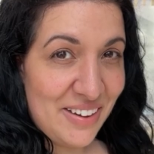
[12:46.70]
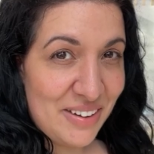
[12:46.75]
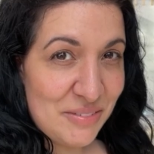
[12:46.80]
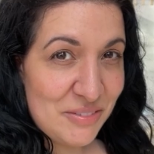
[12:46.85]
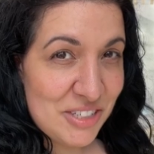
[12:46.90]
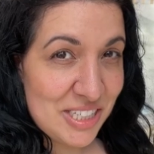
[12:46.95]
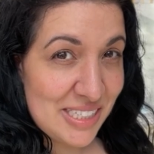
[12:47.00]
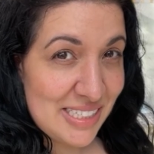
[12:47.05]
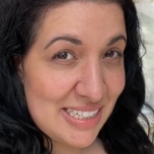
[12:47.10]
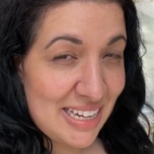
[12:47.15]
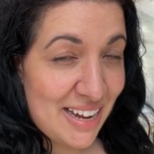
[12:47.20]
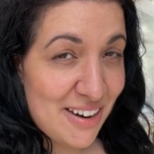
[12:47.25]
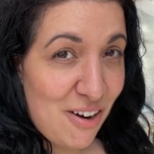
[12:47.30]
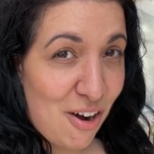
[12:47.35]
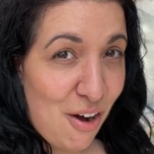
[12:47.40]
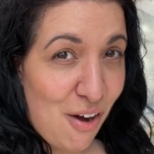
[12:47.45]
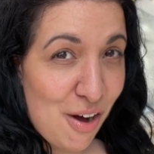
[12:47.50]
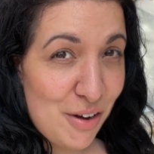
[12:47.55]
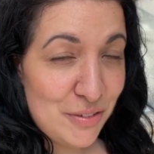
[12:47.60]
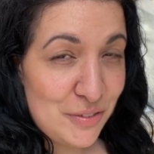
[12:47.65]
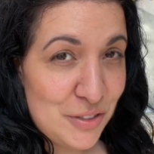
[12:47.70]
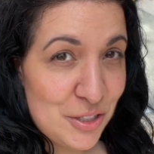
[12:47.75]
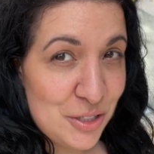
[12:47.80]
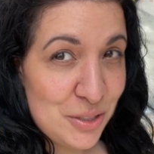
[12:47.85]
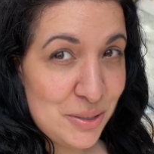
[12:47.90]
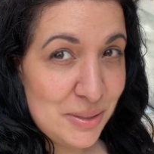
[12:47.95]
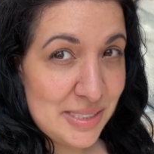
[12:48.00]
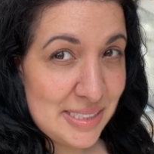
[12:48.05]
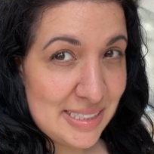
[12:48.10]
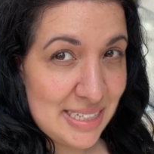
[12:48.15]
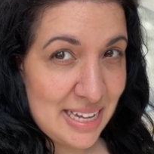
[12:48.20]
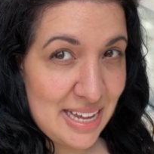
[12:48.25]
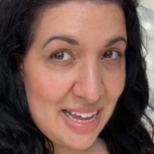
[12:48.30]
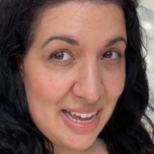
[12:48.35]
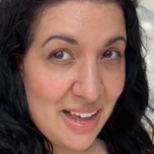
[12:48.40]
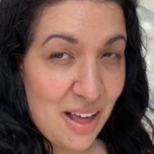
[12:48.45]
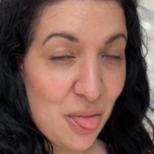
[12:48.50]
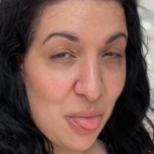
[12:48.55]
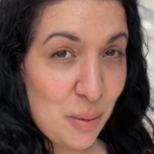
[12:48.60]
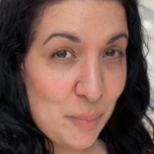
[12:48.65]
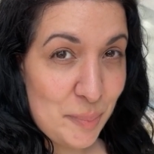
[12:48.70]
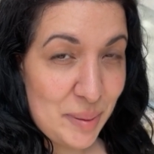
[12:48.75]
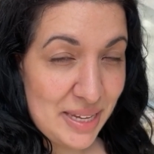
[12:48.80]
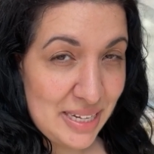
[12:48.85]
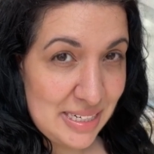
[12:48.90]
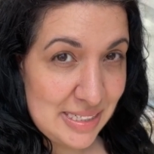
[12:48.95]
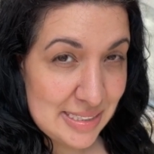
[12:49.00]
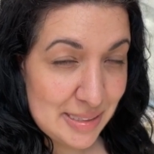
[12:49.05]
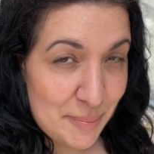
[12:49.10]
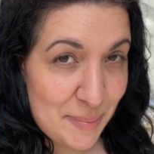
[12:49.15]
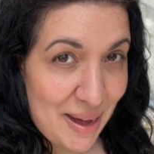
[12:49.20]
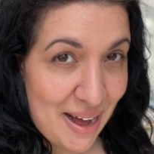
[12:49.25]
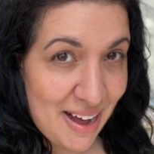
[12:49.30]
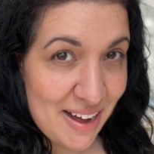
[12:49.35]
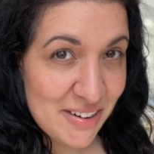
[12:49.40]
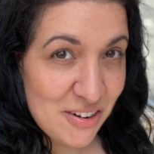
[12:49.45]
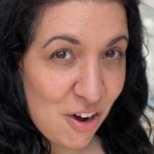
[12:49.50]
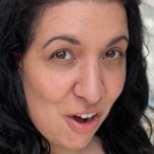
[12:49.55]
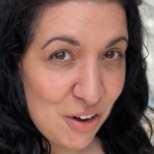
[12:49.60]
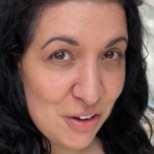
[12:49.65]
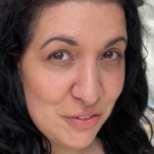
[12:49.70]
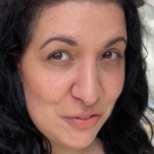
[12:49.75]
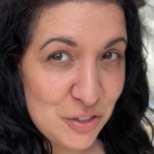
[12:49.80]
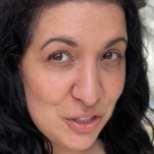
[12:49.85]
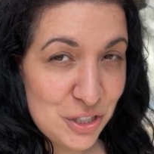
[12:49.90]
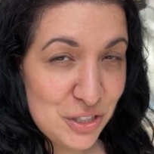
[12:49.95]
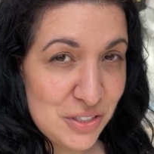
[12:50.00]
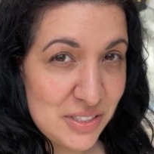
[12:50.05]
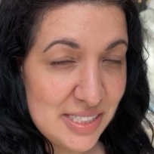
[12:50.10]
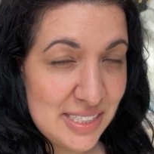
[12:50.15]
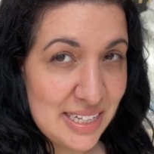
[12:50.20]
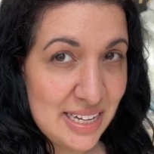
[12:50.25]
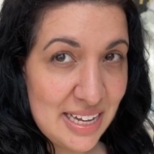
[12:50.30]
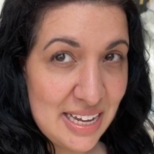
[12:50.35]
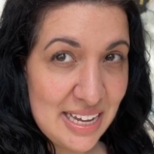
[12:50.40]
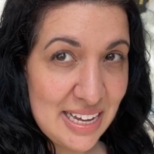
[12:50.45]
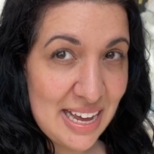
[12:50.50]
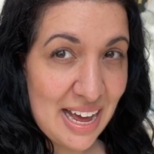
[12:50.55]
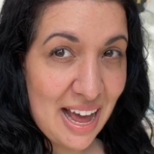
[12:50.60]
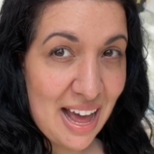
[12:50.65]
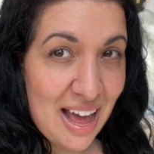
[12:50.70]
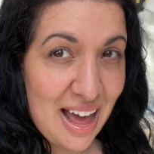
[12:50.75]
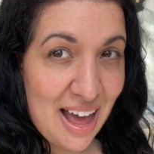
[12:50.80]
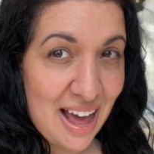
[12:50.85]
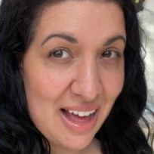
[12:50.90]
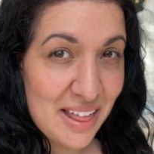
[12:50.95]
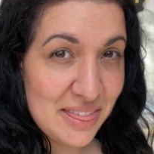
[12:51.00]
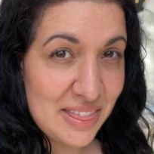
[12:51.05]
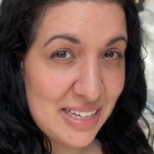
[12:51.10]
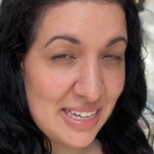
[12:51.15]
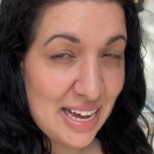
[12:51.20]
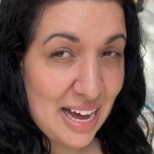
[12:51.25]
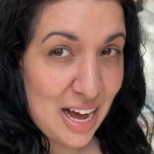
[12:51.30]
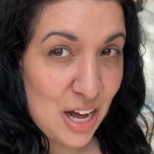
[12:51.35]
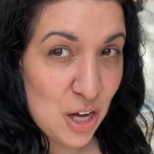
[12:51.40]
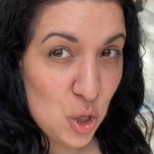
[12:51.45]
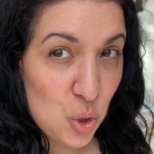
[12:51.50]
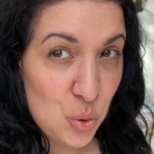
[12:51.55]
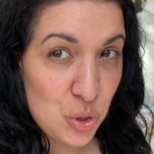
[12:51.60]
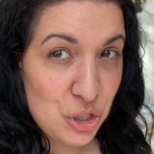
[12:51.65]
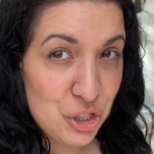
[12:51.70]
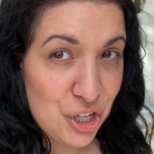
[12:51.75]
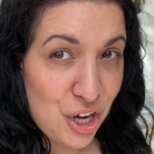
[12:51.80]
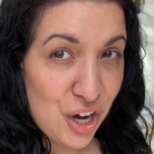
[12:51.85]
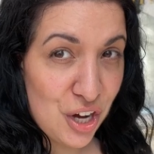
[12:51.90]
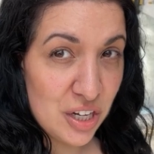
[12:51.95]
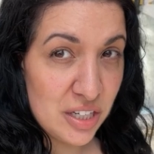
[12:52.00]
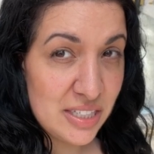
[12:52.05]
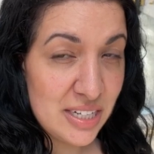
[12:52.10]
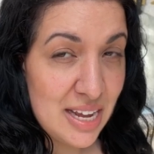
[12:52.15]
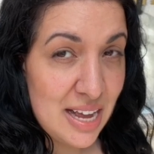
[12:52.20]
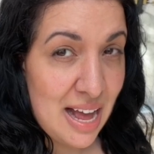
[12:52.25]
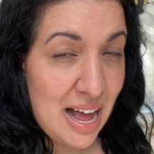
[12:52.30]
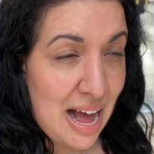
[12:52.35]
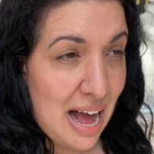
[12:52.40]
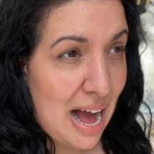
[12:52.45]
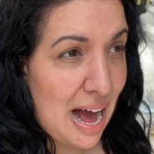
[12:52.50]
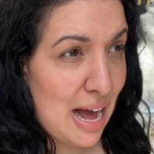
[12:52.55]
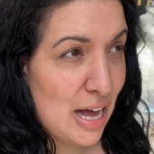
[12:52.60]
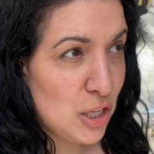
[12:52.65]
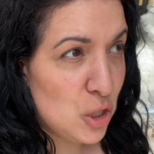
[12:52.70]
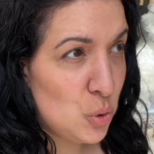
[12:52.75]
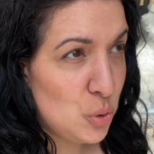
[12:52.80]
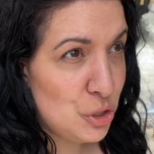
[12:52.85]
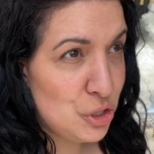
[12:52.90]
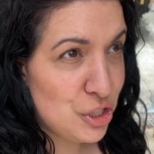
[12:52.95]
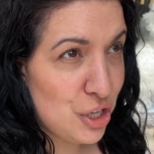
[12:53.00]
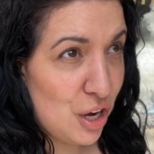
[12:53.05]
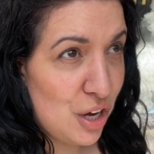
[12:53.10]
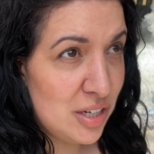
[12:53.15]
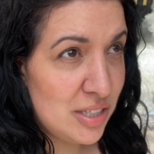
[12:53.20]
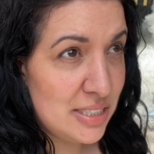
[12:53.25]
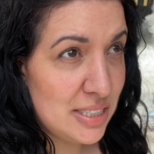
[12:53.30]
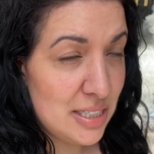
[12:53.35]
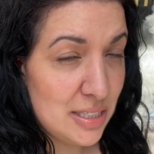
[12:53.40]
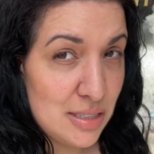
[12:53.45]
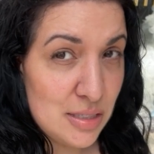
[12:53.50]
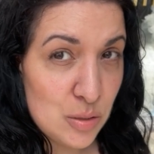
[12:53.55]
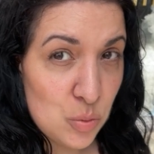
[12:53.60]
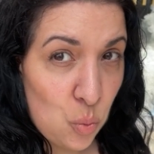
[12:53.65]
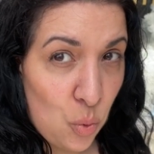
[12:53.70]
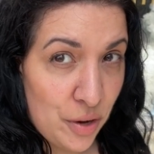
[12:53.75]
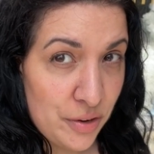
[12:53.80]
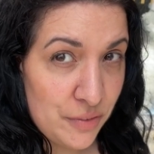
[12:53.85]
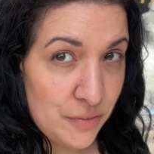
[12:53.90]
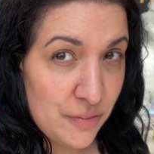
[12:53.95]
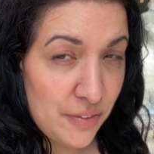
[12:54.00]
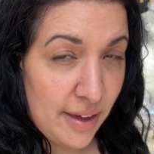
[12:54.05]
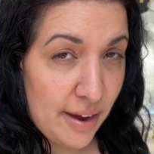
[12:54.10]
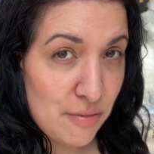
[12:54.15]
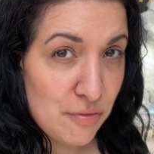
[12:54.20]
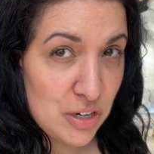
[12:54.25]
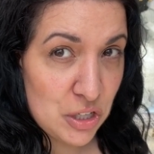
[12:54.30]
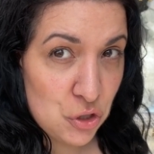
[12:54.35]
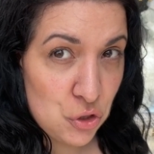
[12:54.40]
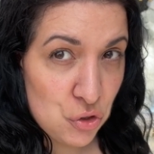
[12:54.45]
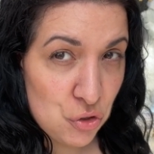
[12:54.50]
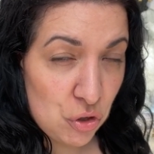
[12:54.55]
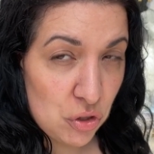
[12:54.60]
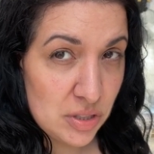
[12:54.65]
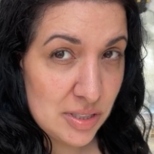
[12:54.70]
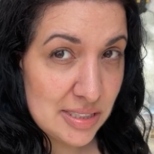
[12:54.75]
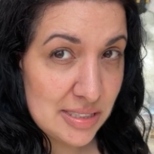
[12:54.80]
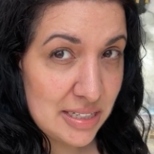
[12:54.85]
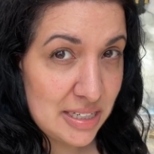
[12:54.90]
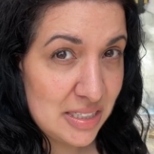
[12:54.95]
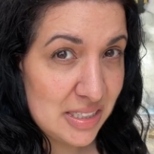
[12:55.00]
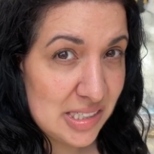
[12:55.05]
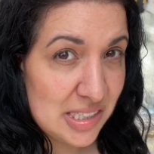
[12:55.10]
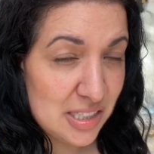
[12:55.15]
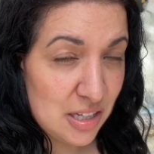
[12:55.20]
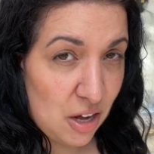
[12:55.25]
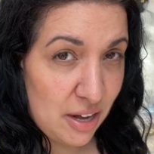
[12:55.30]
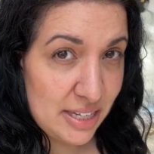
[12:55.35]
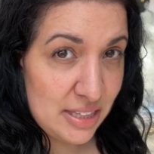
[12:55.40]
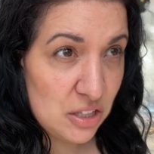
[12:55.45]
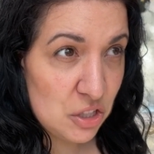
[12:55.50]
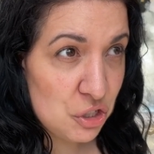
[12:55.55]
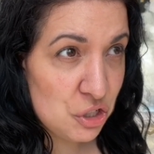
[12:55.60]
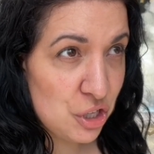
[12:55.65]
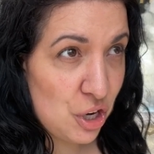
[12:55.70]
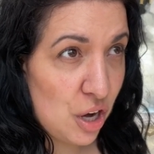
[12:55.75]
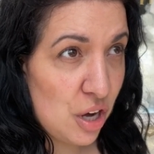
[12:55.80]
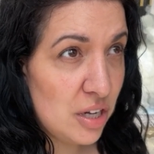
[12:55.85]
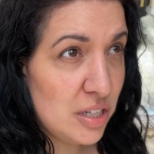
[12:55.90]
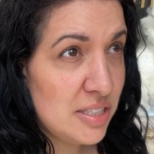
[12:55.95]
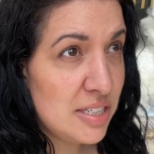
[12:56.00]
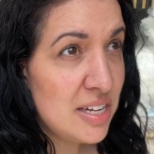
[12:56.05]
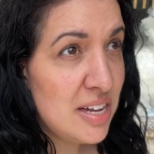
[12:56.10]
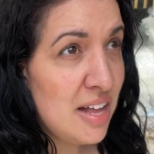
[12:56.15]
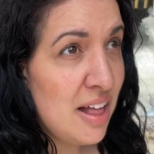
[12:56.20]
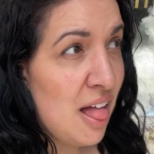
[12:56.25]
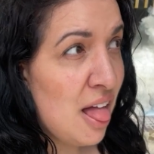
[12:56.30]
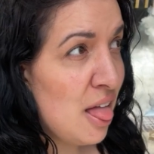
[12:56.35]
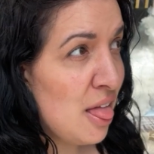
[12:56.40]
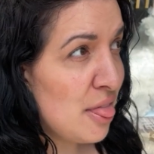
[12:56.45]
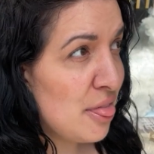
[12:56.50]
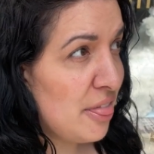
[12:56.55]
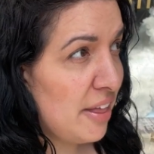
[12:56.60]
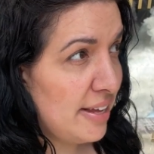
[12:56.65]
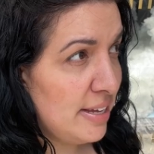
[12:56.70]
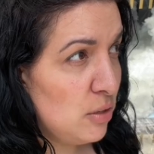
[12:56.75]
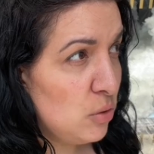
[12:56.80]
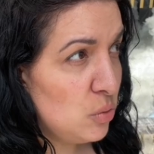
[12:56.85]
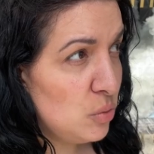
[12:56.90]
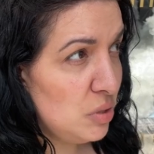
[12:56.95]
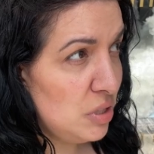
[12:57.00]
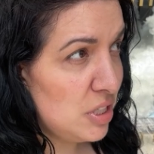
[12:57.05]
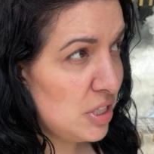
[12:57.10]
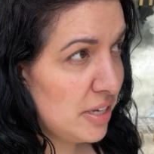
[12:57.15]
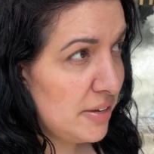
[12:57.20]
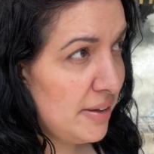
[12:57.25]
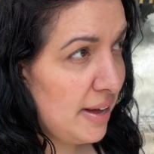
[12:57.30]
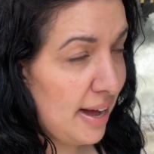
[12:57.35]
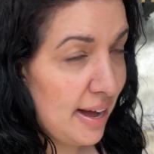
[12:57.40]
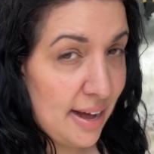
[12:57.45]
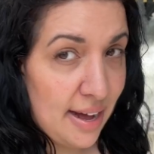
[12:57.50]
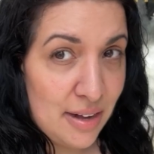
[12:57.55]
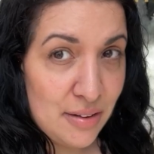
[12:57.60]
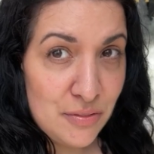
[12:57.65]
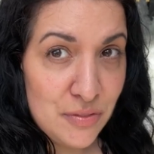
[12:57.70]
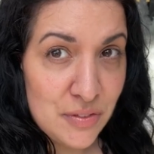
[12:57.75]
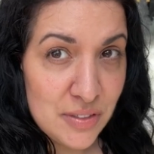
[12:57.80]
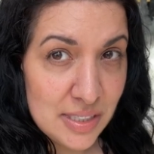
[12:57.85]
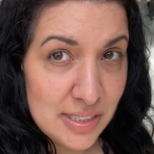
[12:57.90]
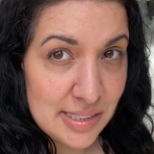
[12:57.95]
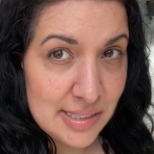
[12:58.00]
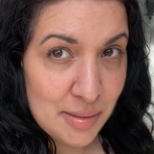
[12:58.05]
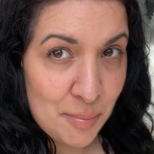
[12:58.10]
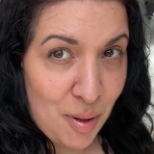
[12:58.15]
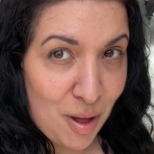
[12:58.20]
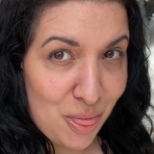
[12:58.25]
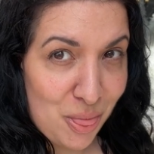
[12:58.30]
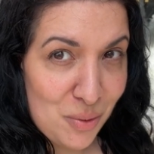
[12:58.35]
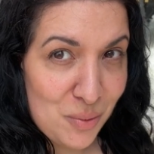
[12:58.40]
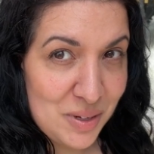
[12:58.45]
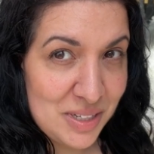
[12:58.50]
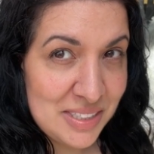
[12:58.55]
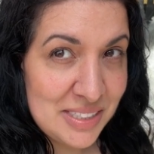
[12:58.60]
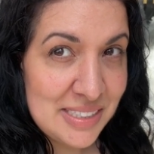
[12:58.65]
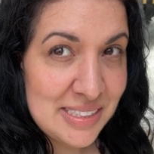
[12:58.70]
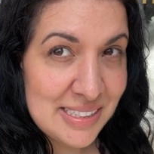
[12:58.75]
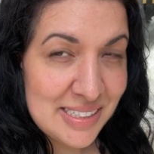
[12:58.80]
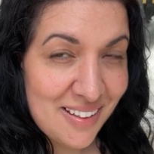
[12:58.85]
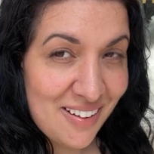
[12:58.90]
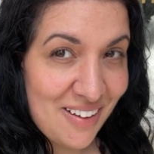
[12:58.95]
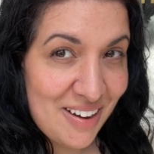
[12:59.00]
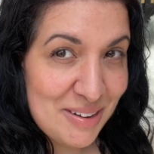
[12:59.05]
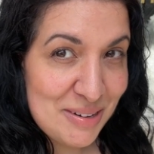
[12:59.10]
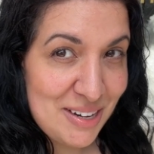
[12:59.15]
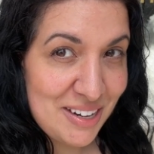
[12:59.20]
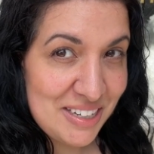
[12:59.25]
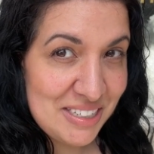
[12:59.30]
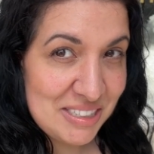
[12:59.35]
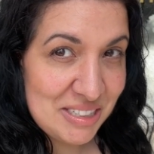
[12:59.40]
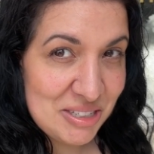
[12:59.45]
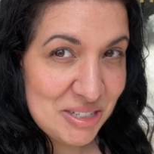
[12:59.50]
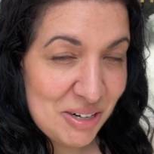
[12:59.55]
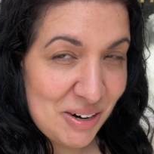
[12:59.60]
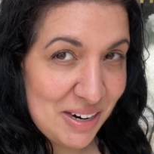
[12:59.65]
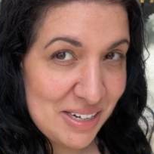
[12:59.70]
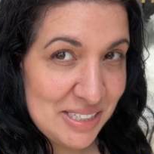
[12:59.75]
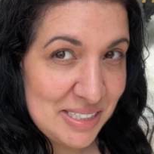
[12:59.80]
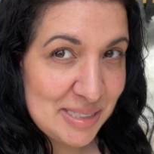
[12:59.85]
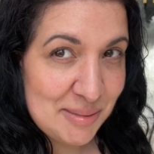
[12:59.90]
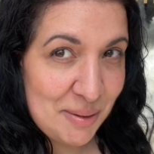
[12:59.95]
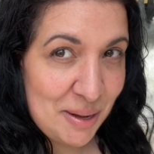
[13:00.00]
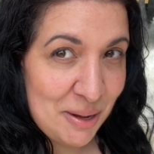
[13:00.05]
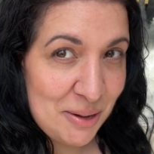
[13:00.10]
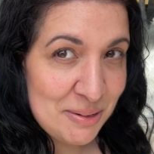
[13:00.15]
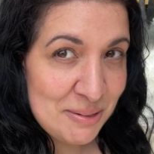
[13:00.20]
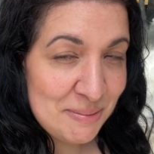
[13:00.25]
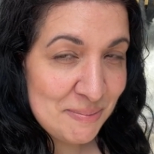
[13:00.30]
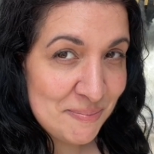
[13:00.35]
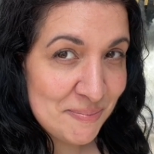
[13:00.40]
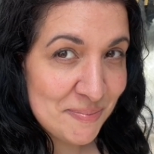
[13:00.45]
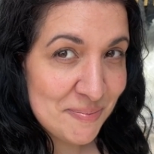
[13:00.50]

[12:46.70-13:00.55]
I've just had afternoon tea, the Peter Pan afternoon tea at the Aqua Shard Aqua Shard is one of their restaurants inside the Shard. They also have some other ones that I'd like to try as well.